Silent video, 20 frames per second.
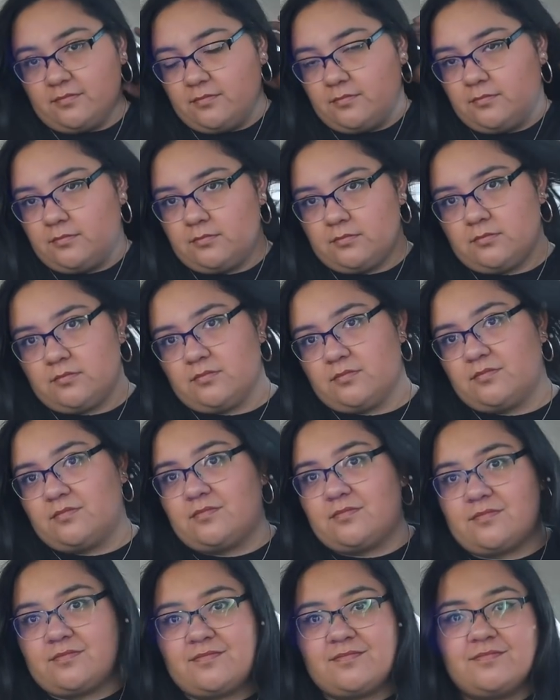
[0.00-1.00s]

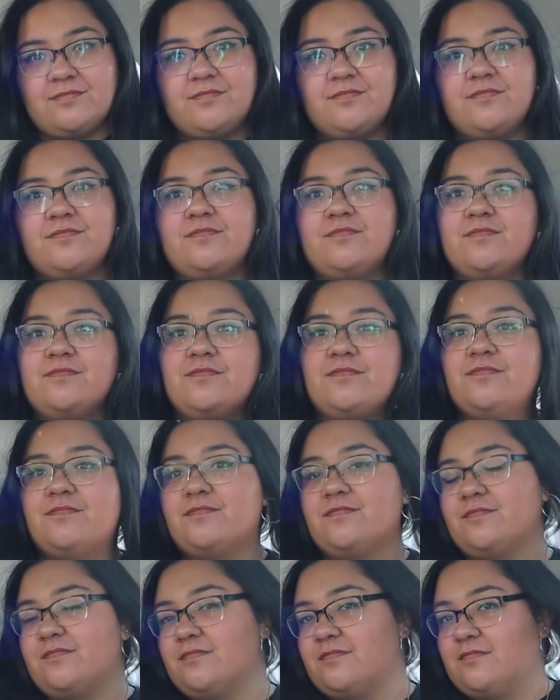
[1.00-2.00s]

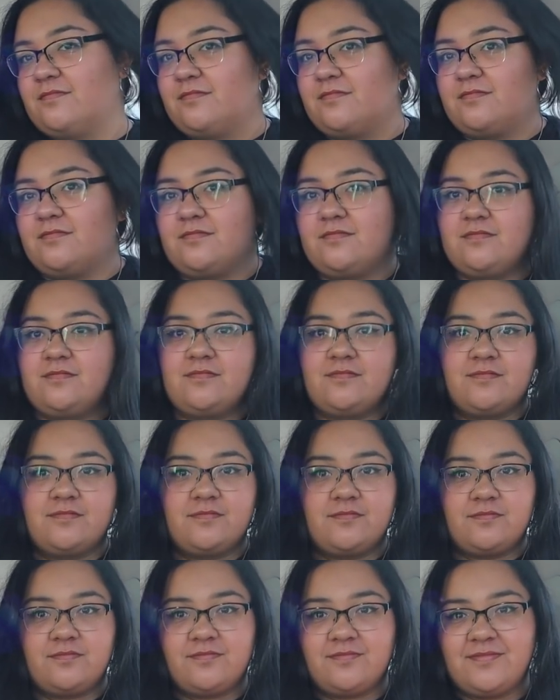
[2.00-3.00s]

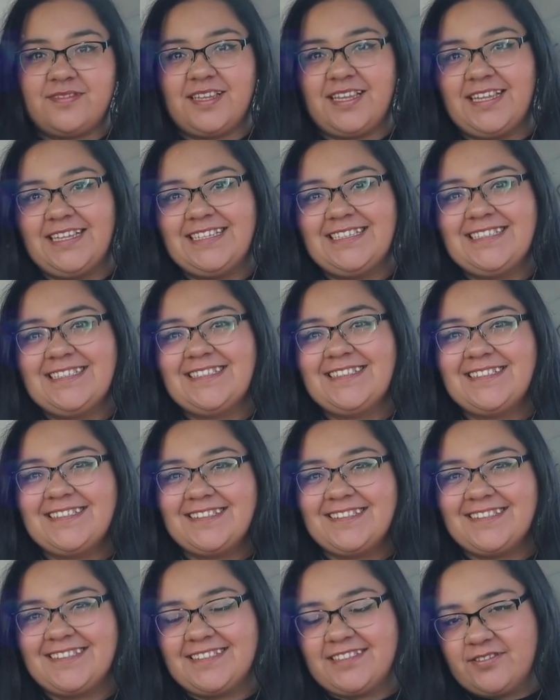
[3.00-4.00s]

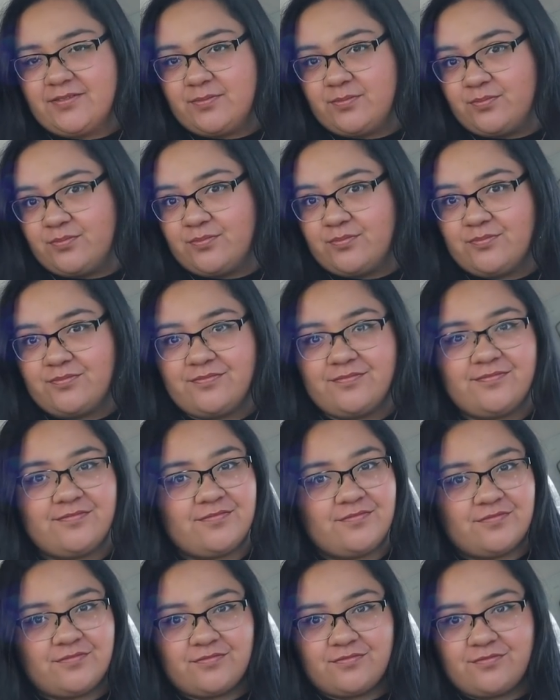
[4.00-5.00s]

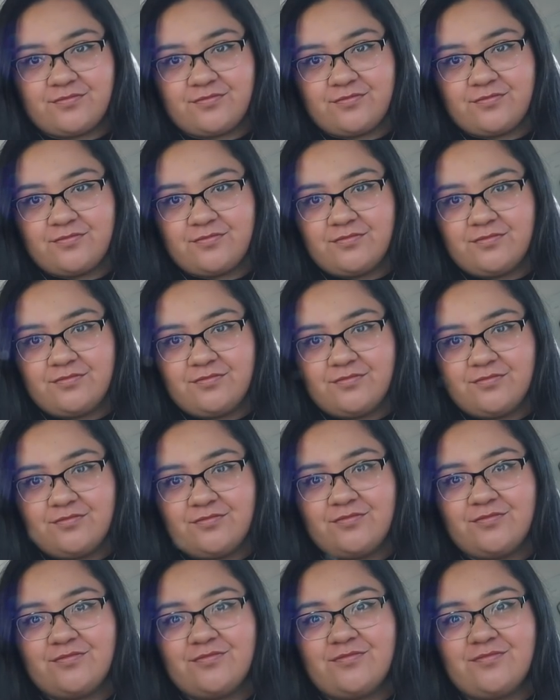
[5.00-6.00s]

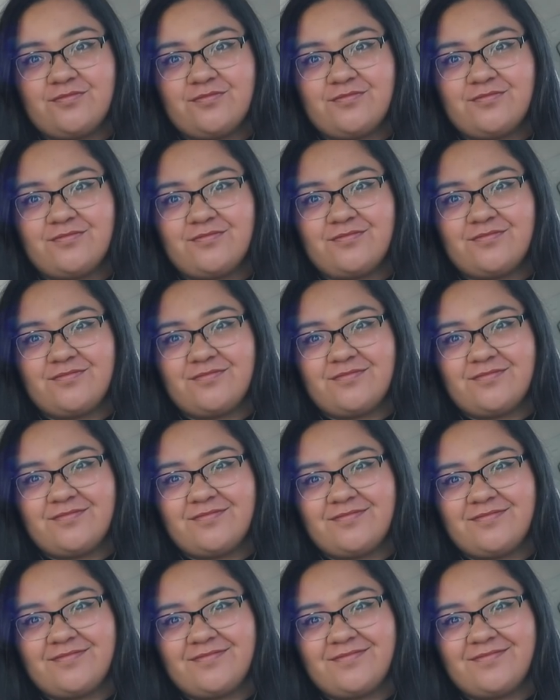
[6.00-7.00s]

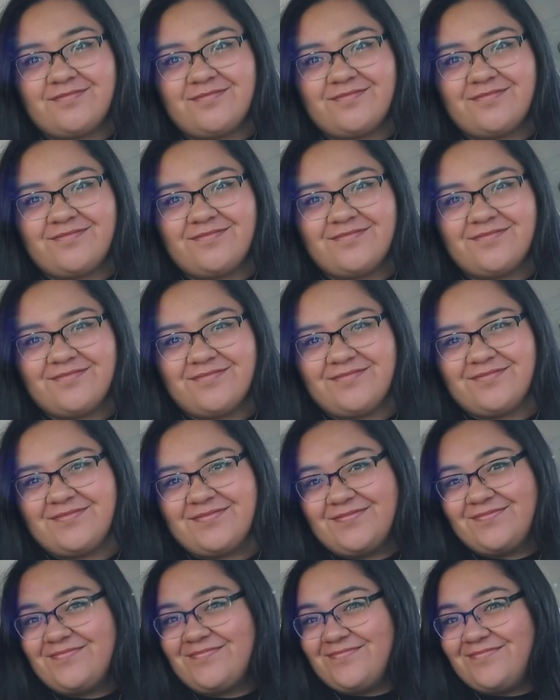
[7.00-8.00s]
No words are spoken by the person on screen.